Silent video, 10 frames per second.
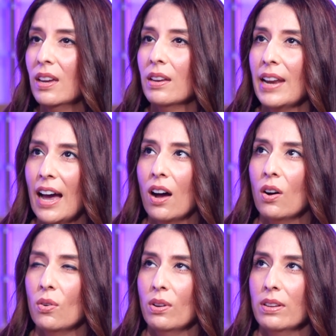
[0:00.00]

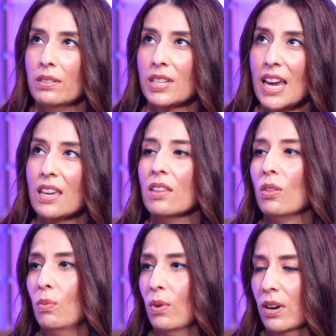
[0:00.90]
now taking
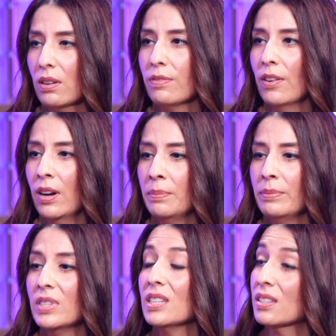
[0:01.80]
the work from
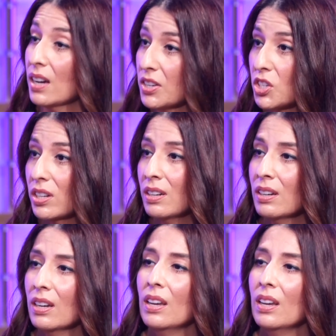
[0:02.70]
discussion